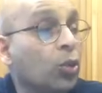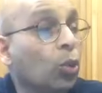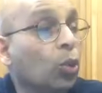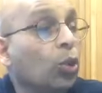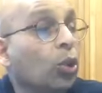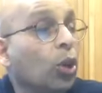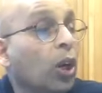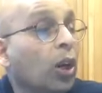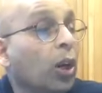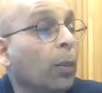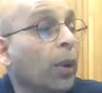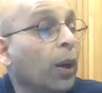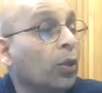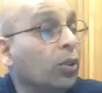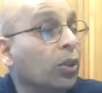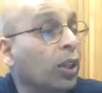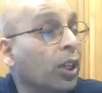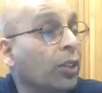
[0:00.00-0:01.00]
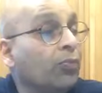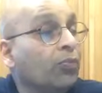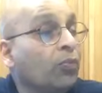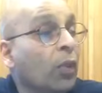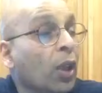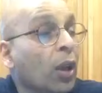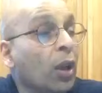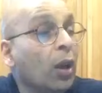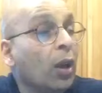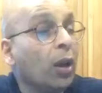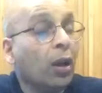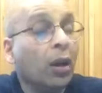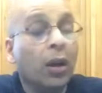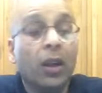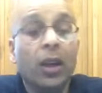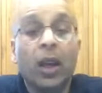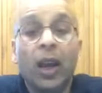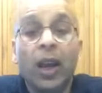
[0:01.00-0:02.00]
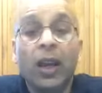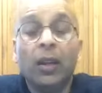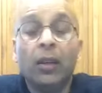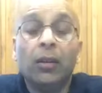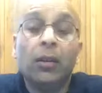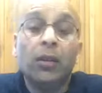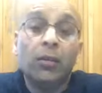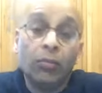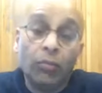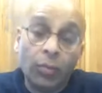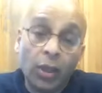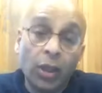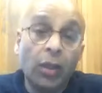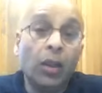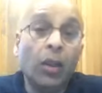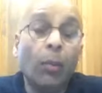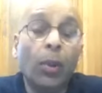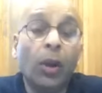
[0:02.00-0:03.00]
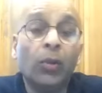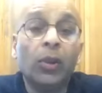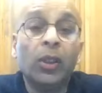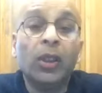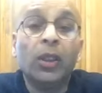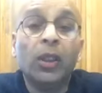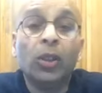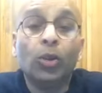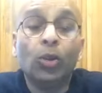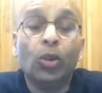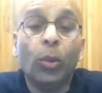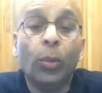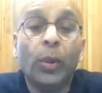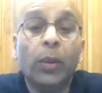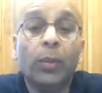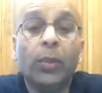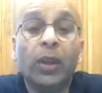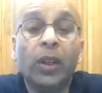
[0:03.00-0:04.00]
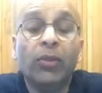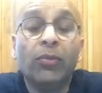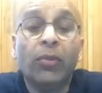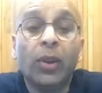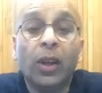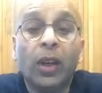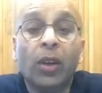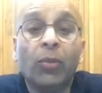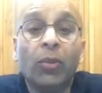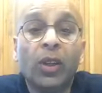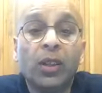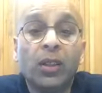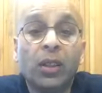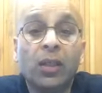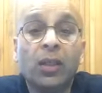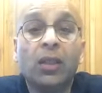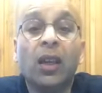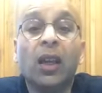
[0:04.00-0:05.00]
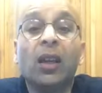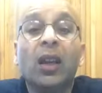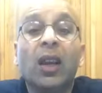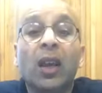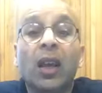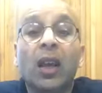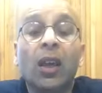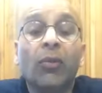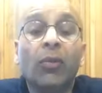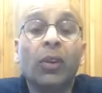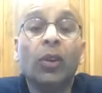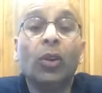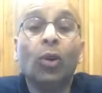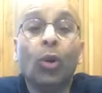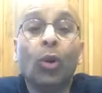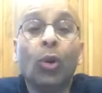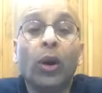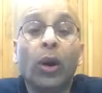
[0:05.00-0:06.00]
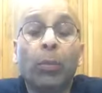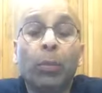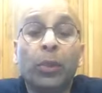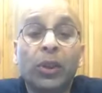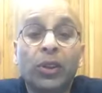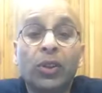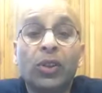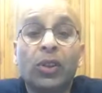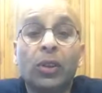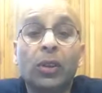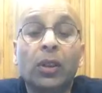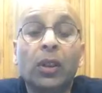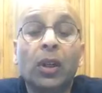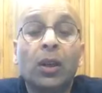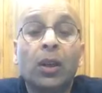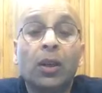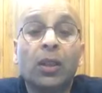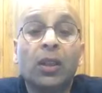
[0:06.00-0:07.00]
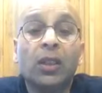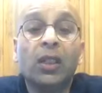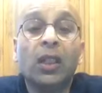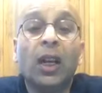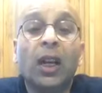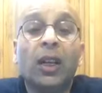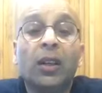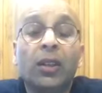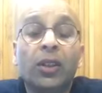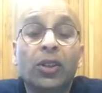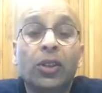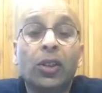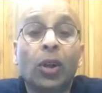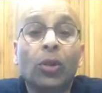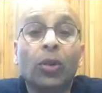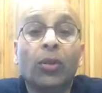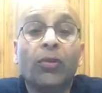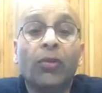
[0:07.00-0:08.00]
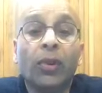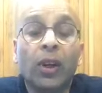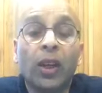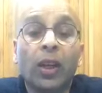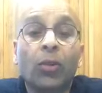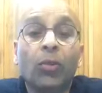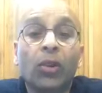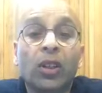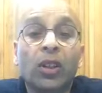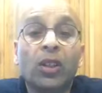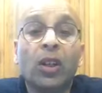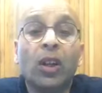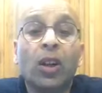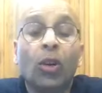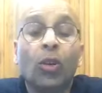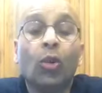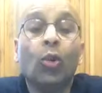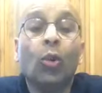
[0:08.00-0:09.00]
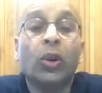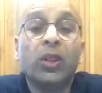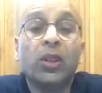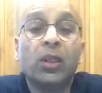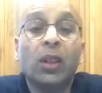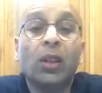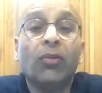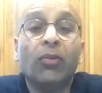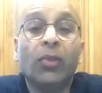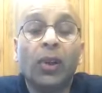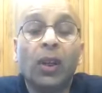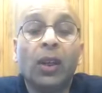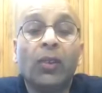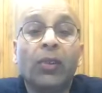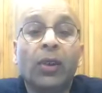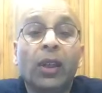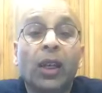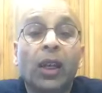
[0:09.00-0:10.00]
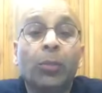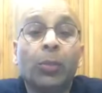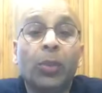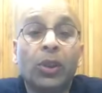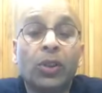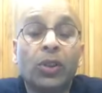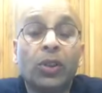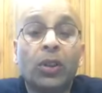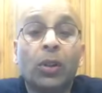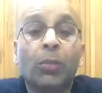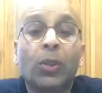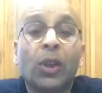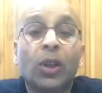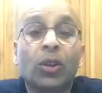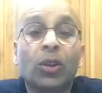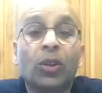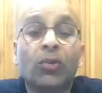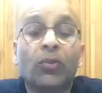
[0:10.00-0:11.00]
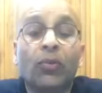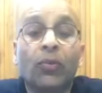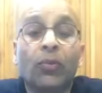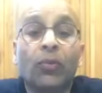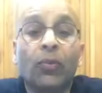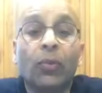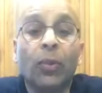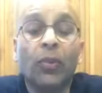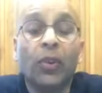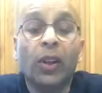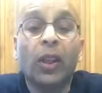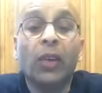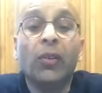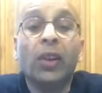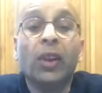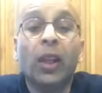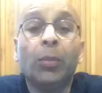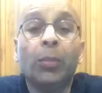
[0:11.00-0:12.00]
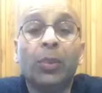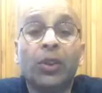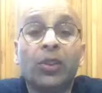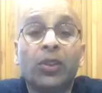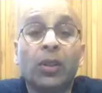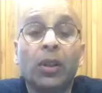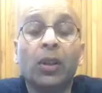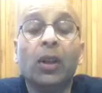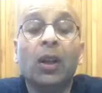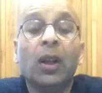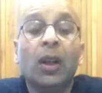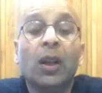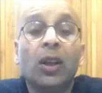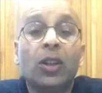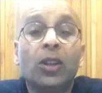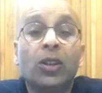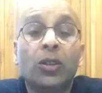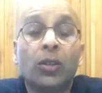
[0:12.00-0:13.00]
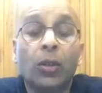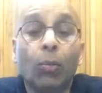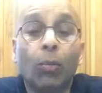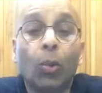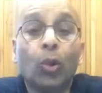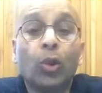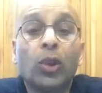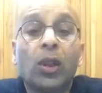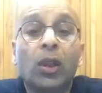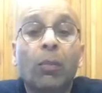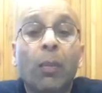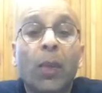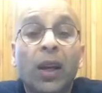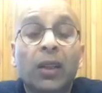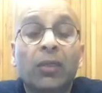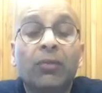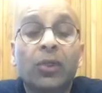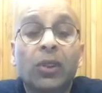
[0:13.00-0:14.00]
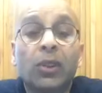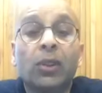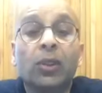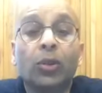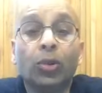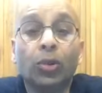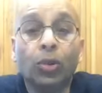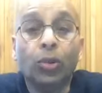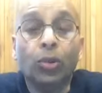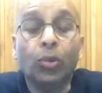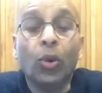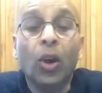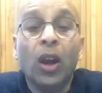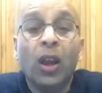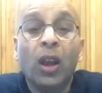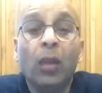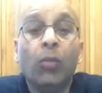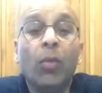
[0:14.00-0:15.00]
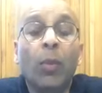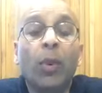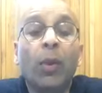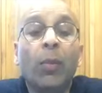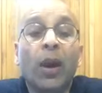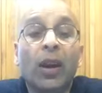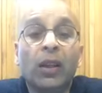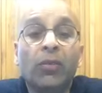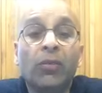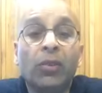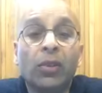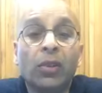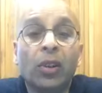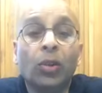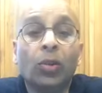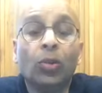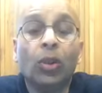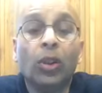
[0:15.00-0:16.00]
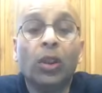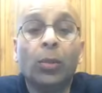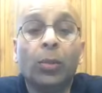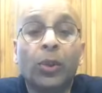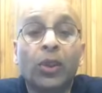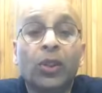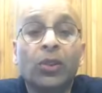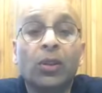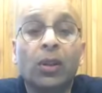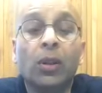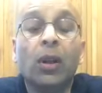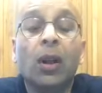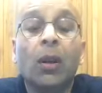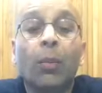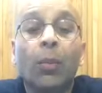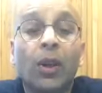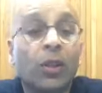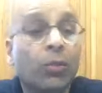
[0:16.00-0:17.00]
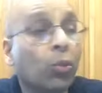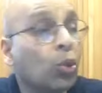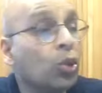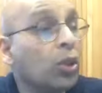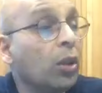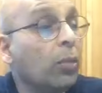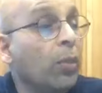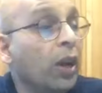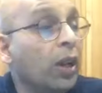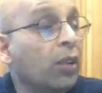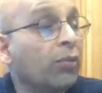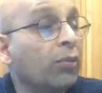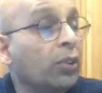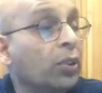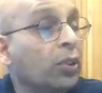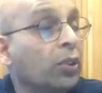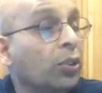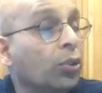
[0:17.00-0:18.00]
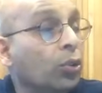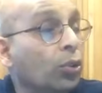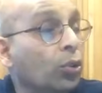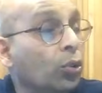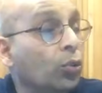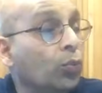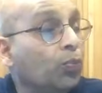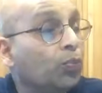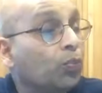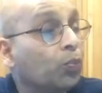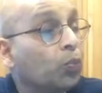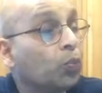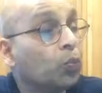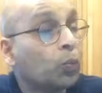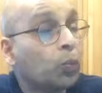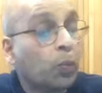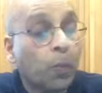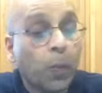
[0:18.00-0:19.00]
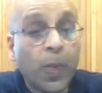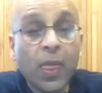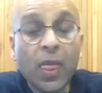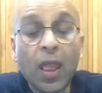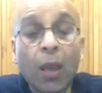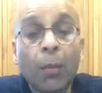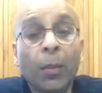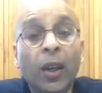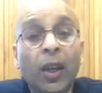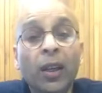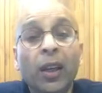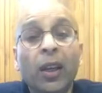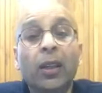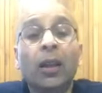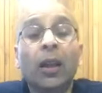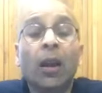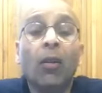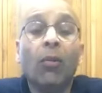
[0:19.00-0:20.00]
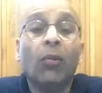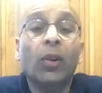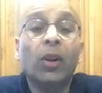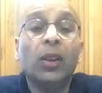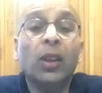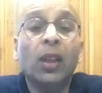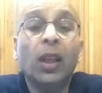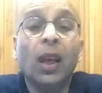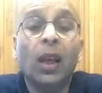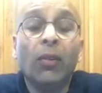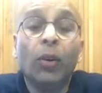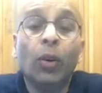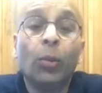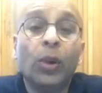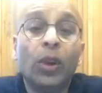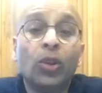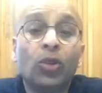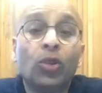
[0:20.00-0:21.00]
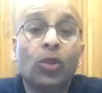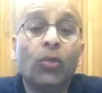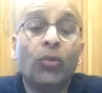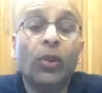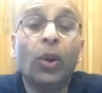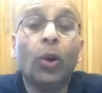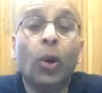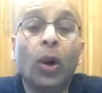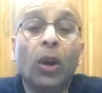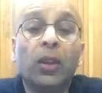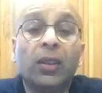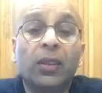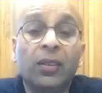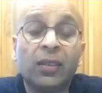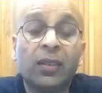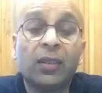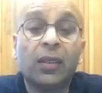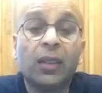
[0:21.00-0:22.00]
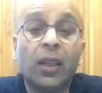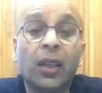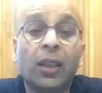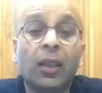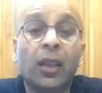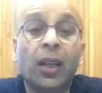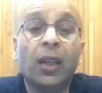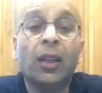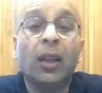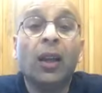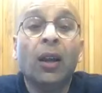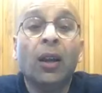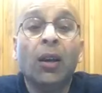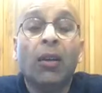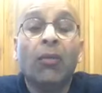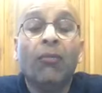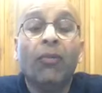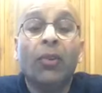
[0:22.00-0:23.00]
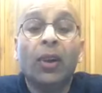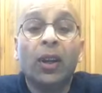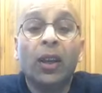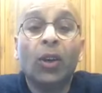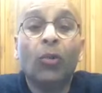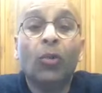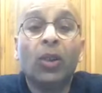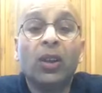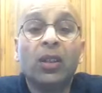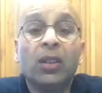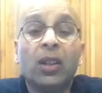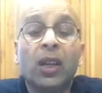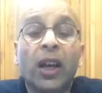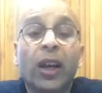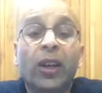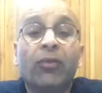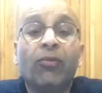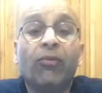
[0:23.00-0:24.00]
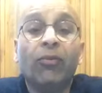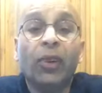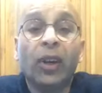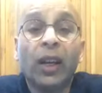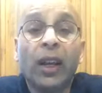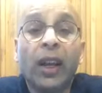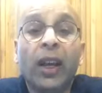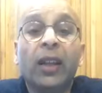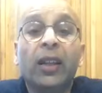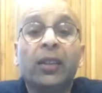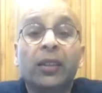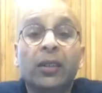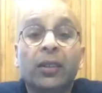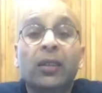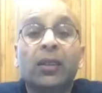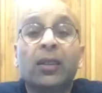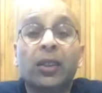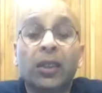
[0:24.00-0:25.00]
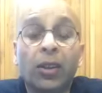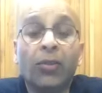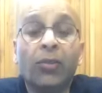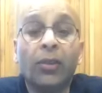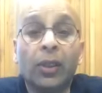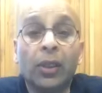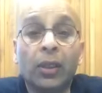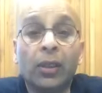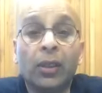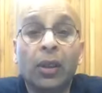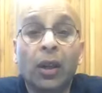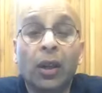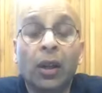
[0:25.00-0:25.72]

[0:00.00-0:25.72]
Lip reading: We'll talk about that. And the number one thing to remember in forgiveness is that even though a person does not deserve the forgiveness, you are still forgiving that person because forgiving that person is mostly beneficial to you. It may be beneficial to other person, but it's mostly beneficial to you. But again, one thing I want to make sure we all understand that forgiveness and forgetting is different.